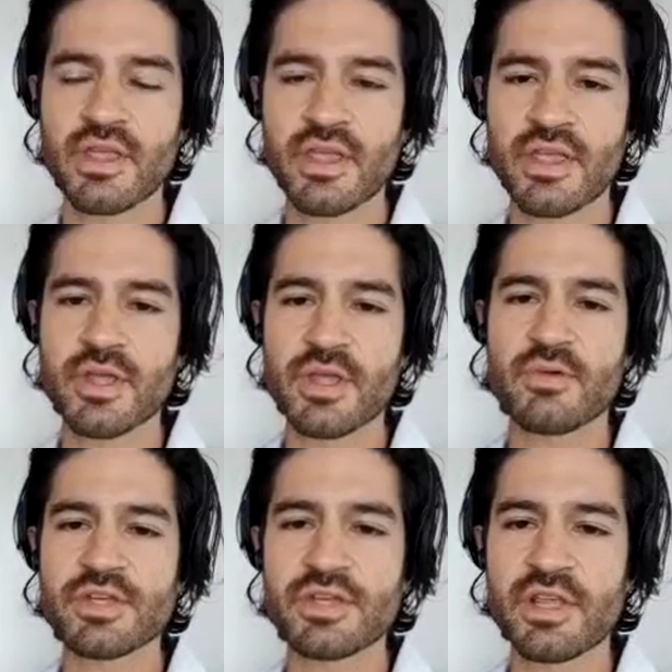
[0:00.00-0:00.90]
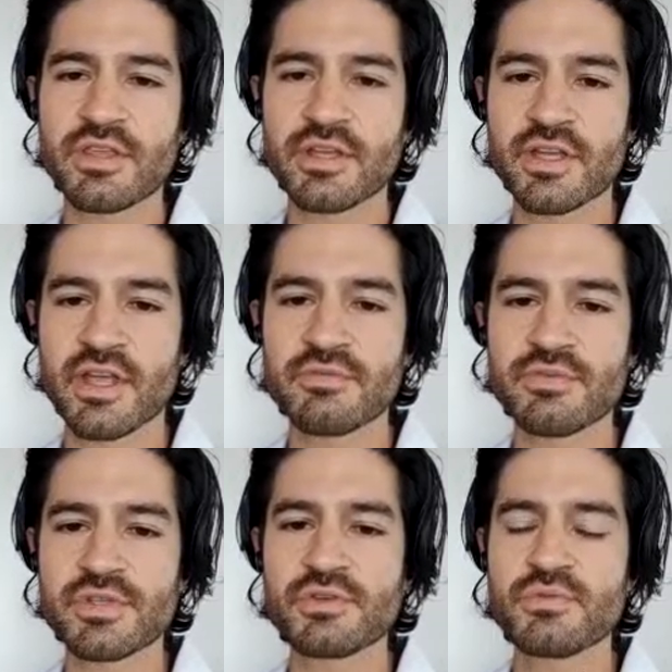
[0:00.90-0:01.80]
in my question, I think I kind of
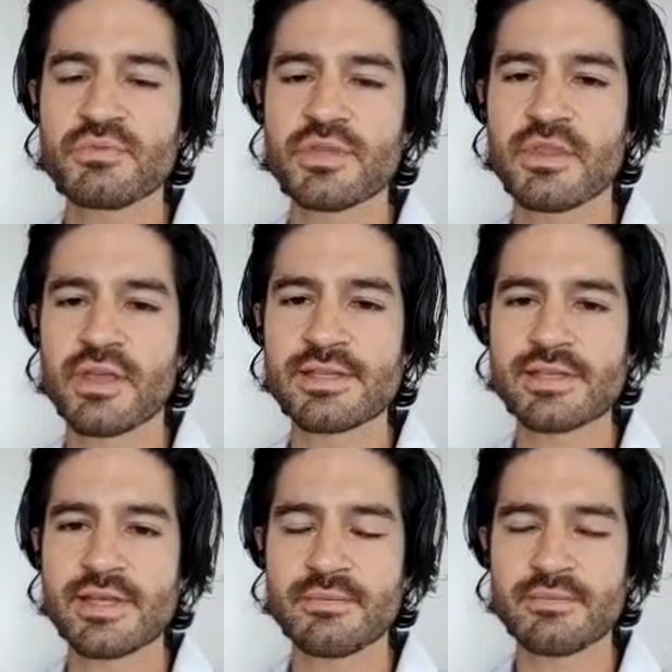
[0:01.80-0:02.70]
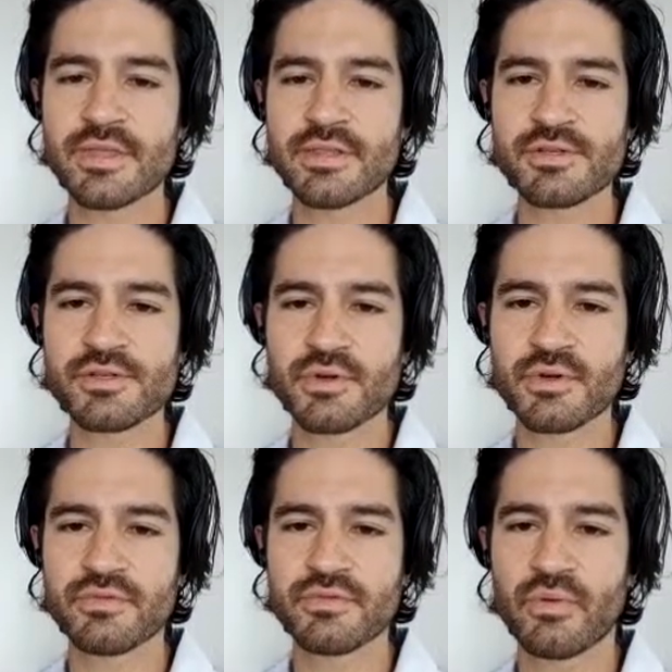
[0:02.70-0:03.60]
assumed that that there's sort
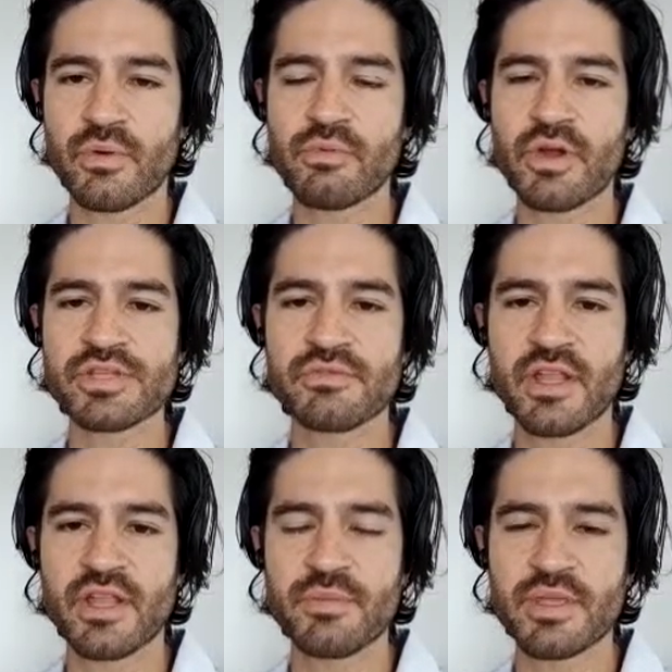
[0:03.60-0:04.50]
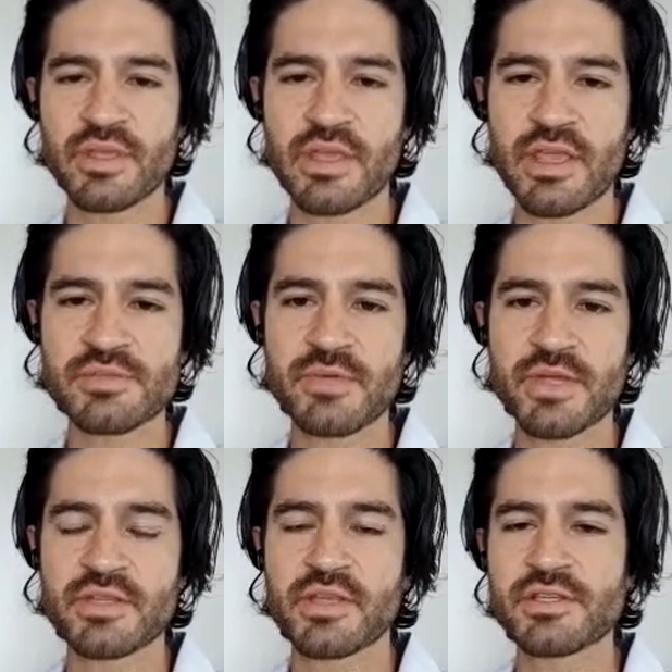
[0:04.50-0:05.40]
of a repressive element and
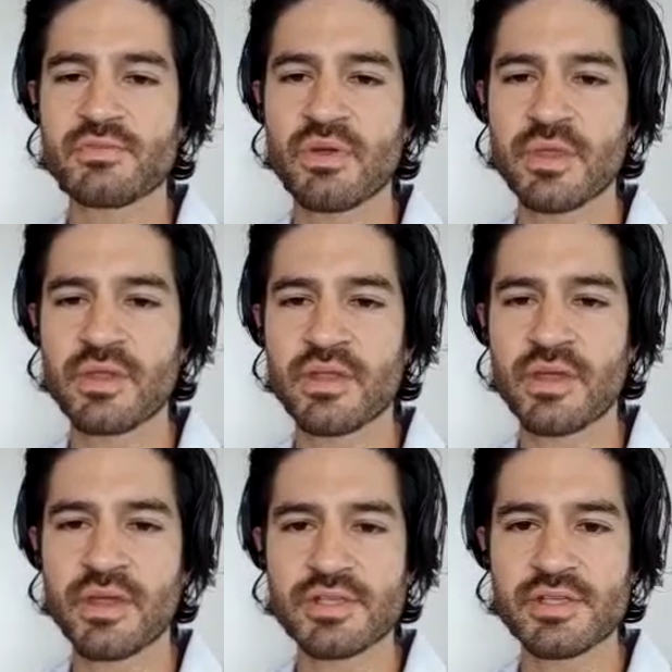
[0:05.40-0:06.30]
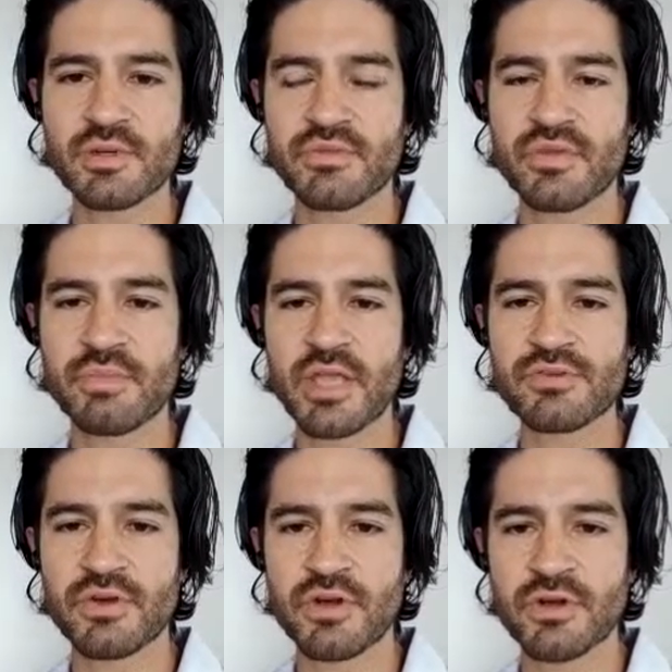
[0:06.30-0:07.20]
aspect against women, sort of a
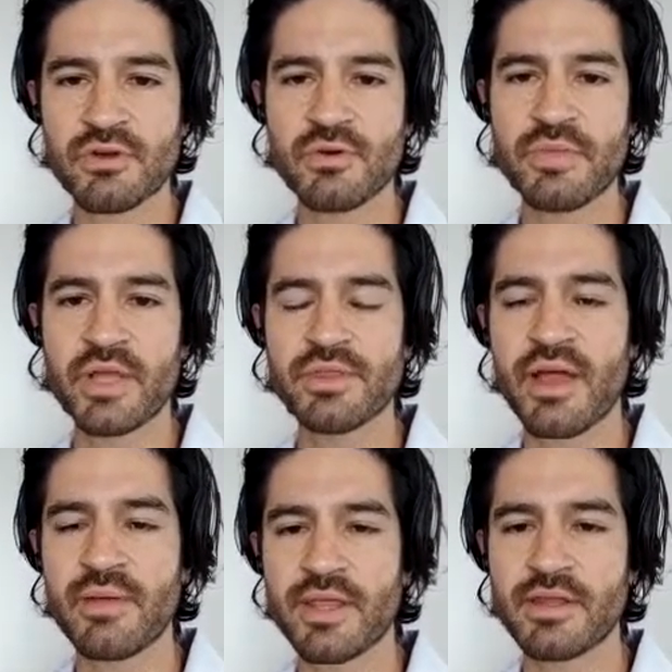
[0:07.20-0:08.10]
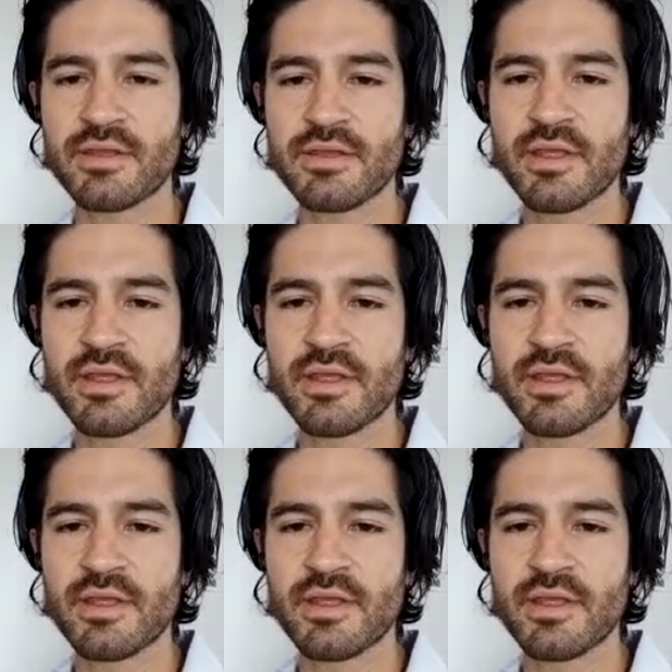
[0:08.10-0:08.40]
patriarchal, male-dominated